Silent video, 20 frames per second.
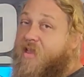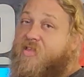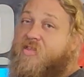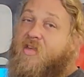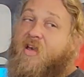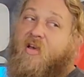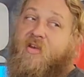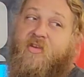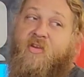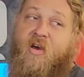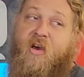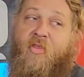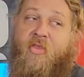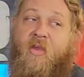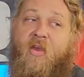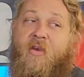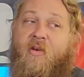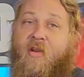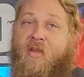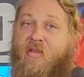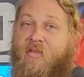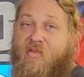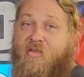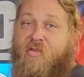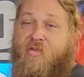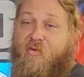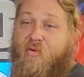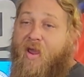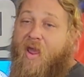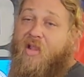something on there and it
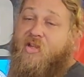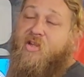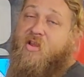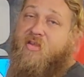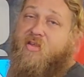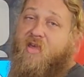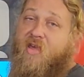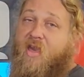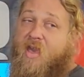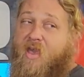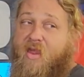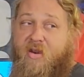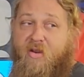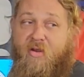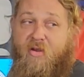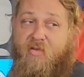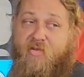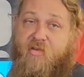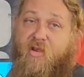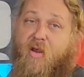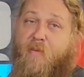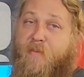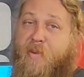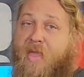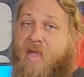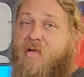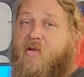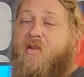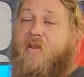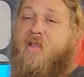scratches in, it'll start
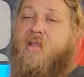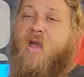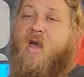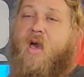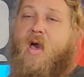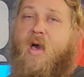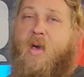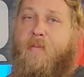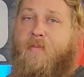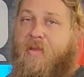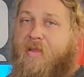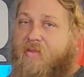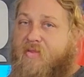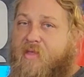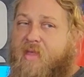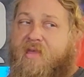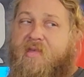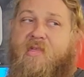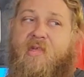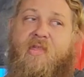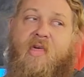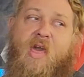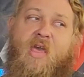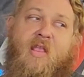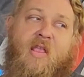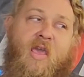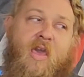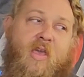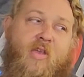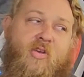peeling it up and things of that
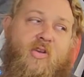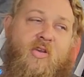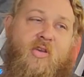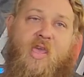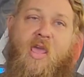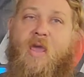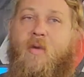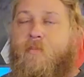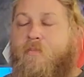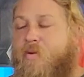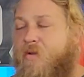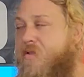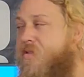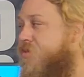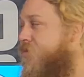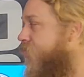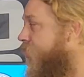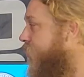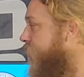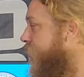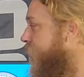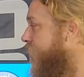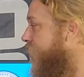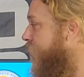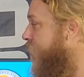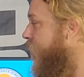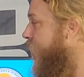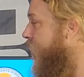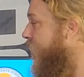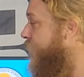nature. You can't put certain
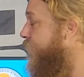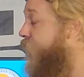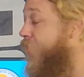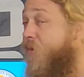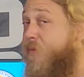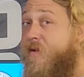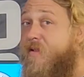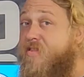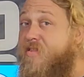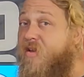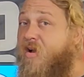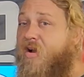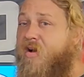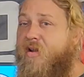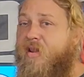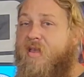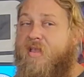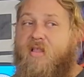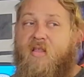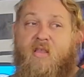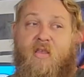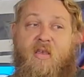fluids on it.